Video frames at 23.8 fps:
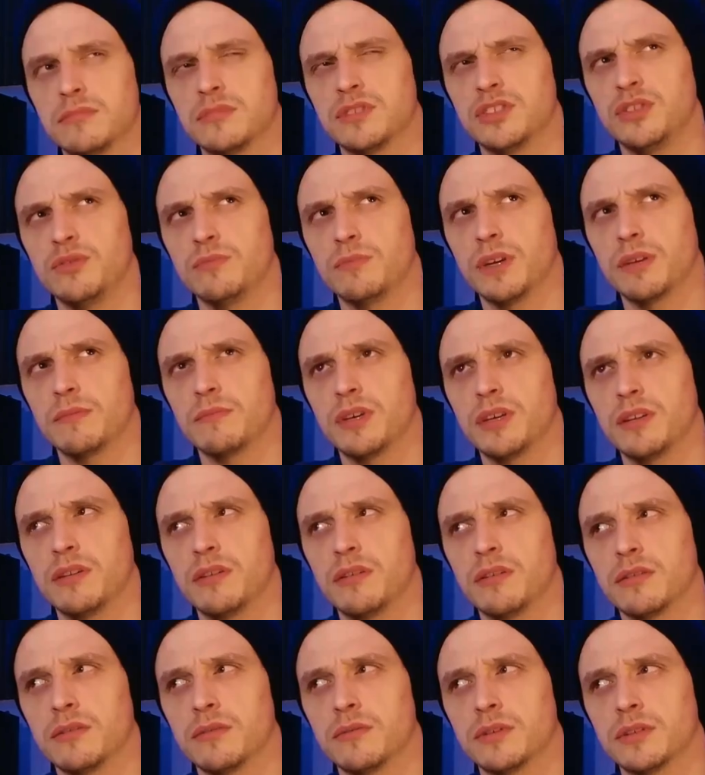You might be the
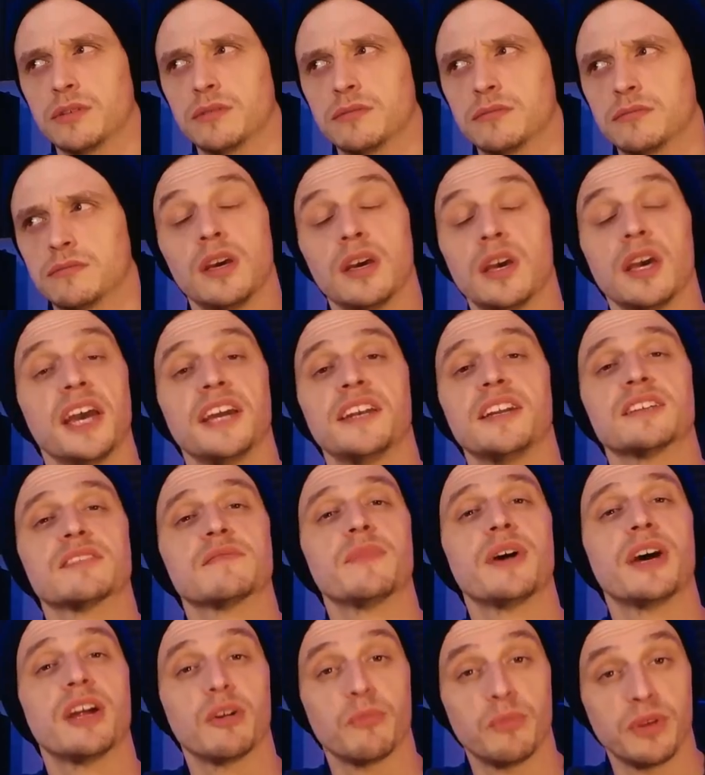only one. It doesn't
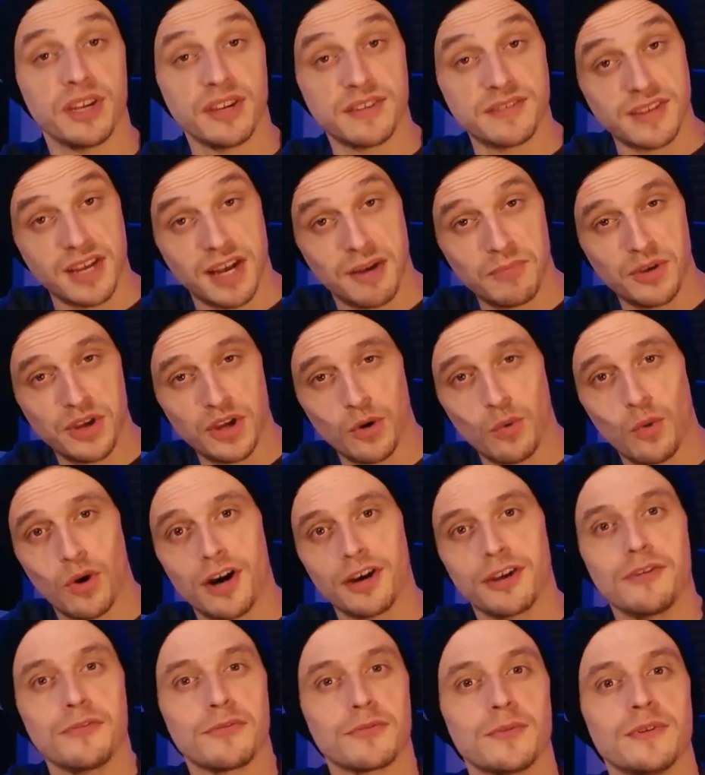matter because I'm going to
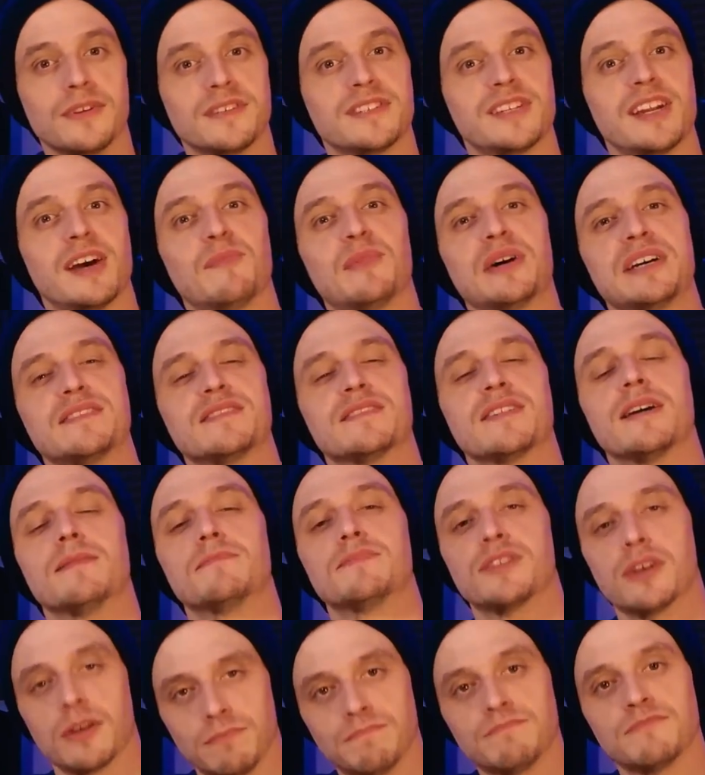walk you through it step by step,
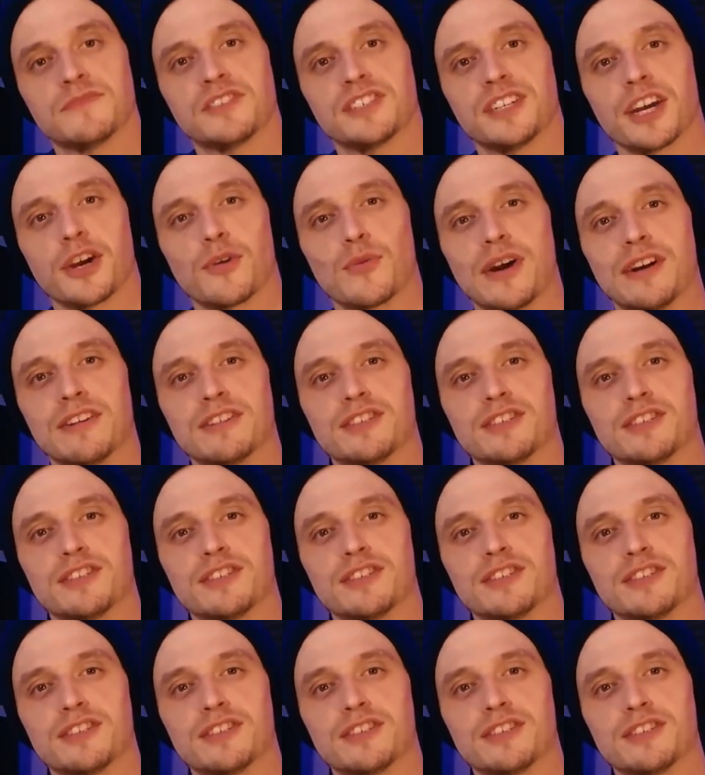so stick around